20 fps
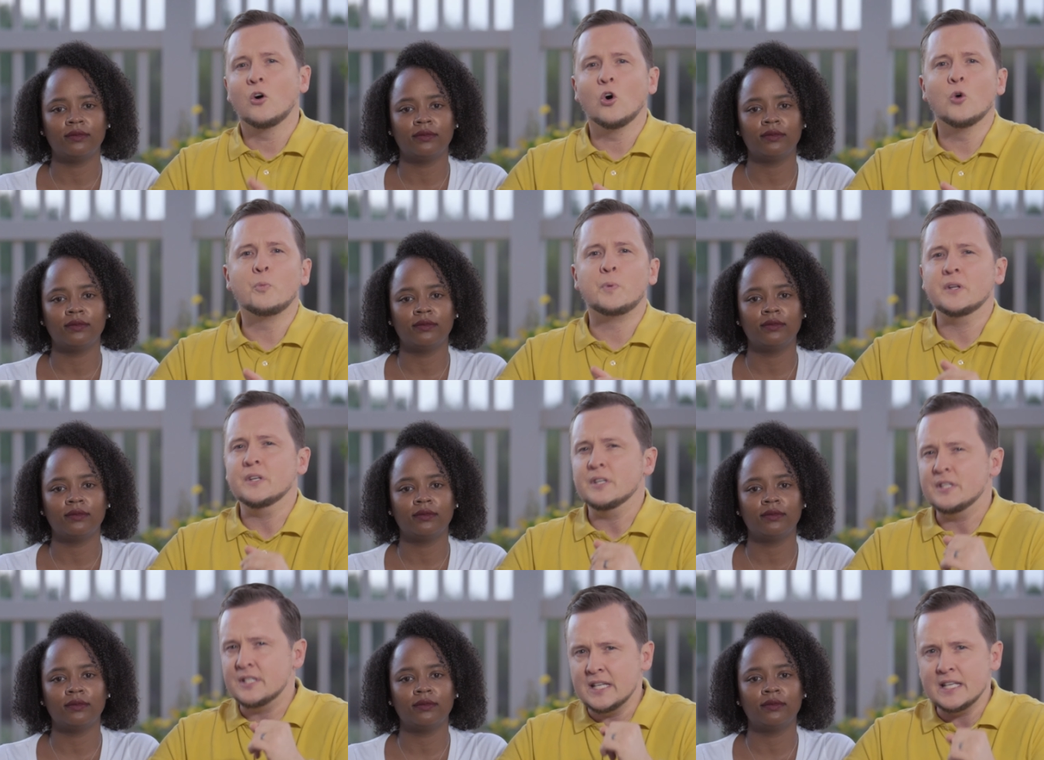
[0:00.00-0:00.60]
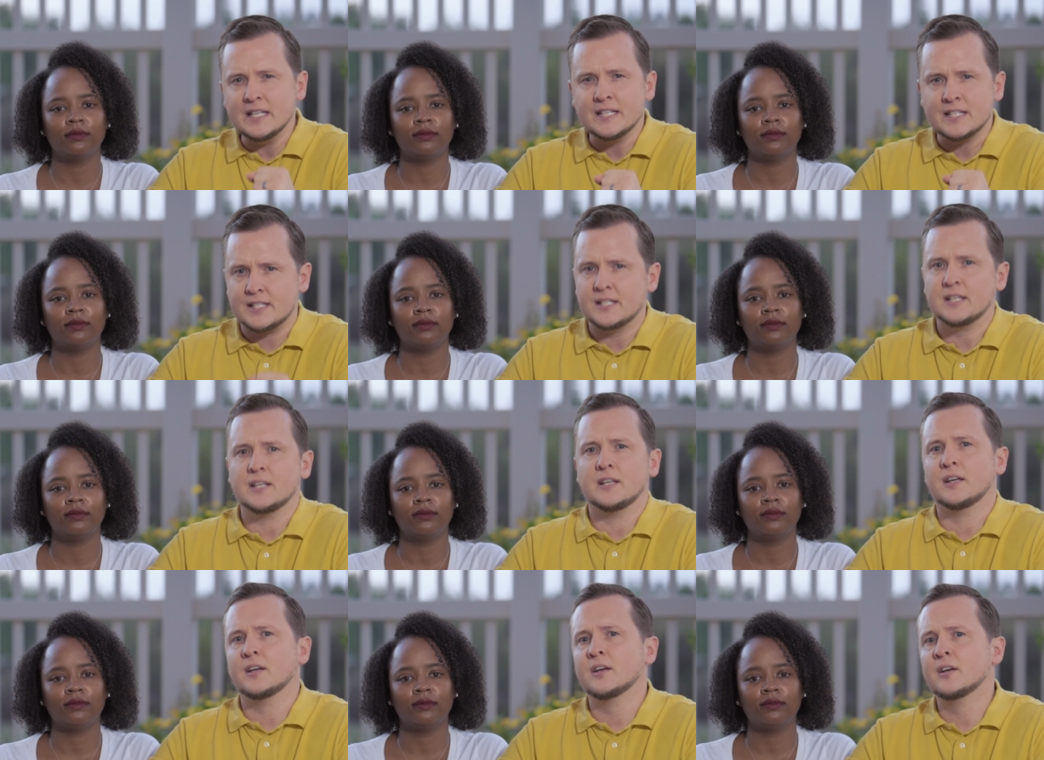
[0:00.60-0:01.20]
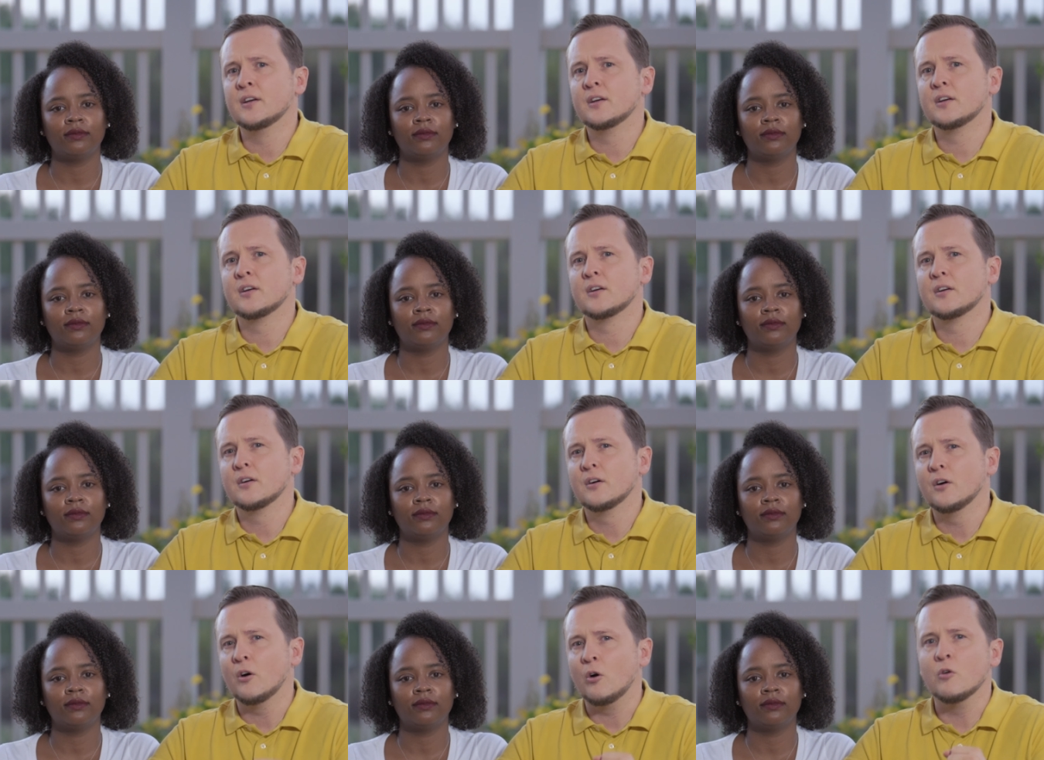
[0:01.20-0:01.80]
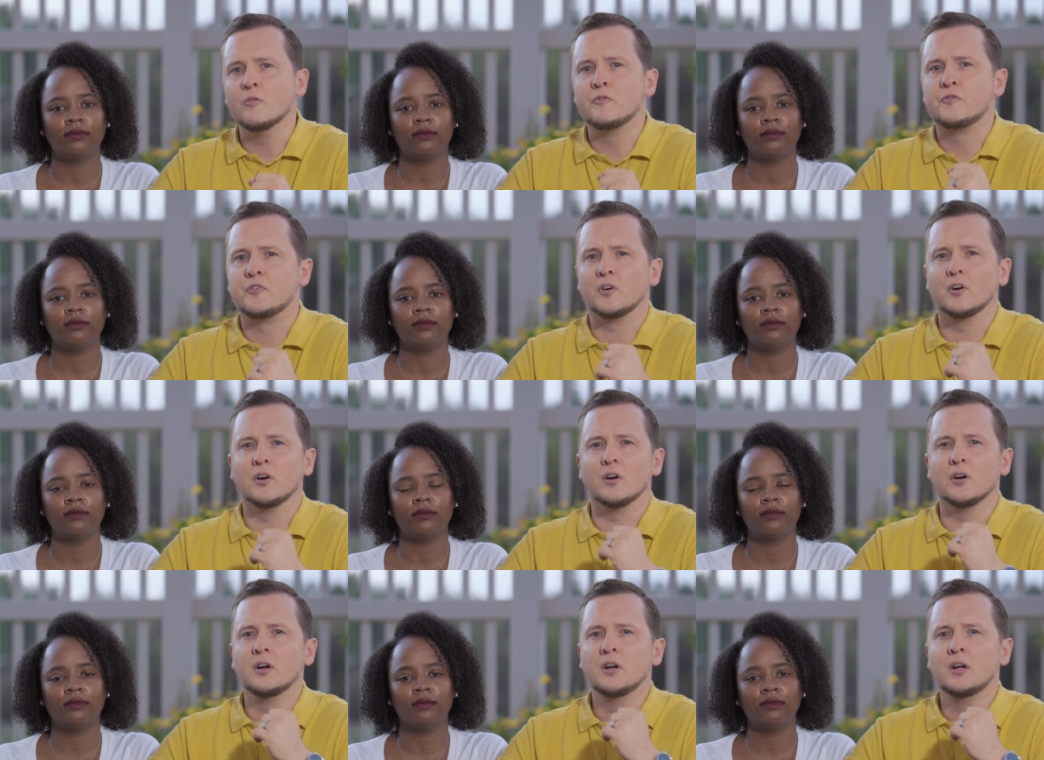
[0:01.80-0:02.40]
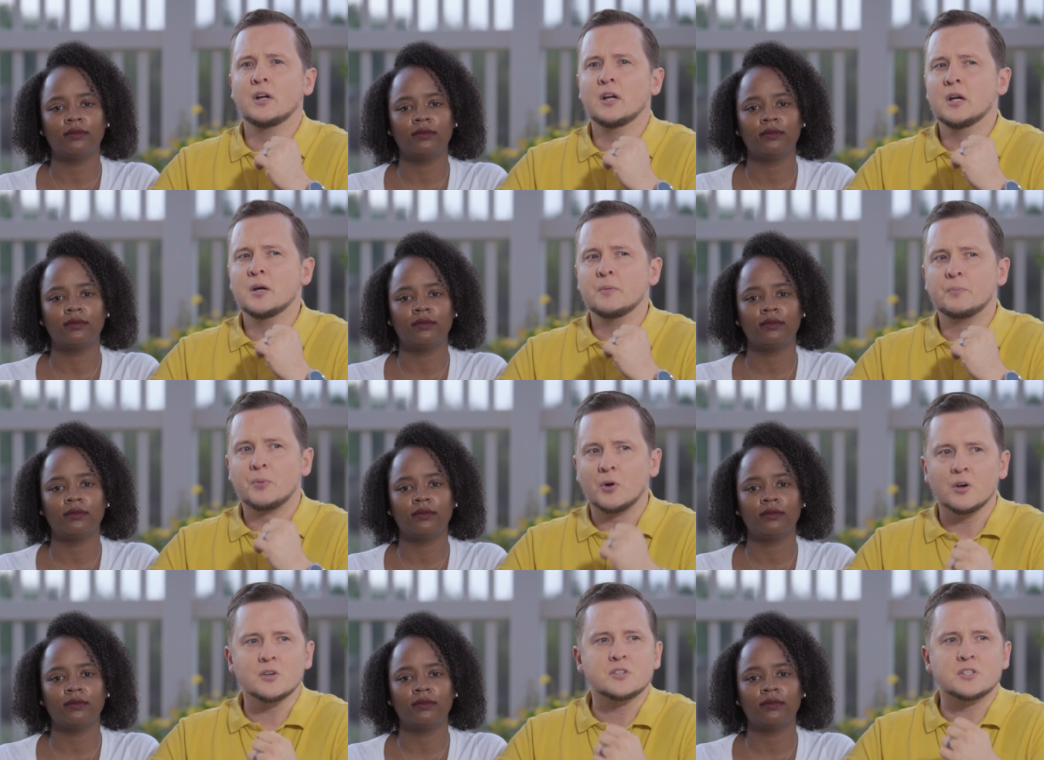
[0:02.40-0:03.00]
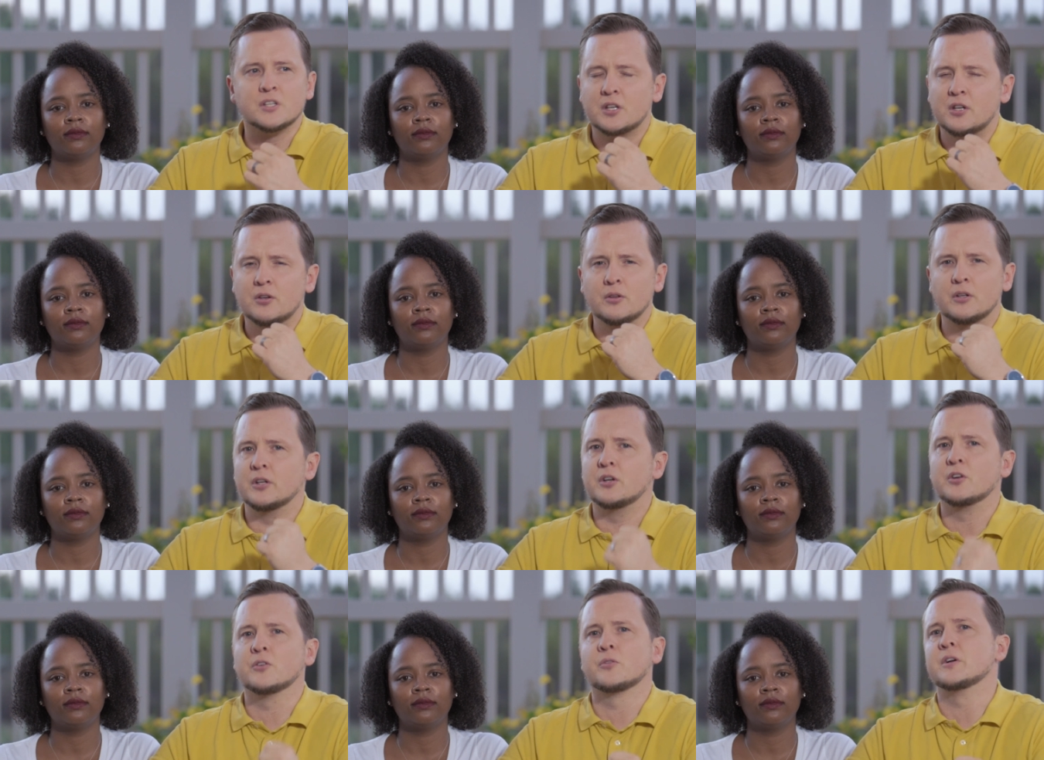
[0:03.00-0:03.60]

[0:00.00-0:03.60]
Speaker 1: Hope in DC. Hope for persecuted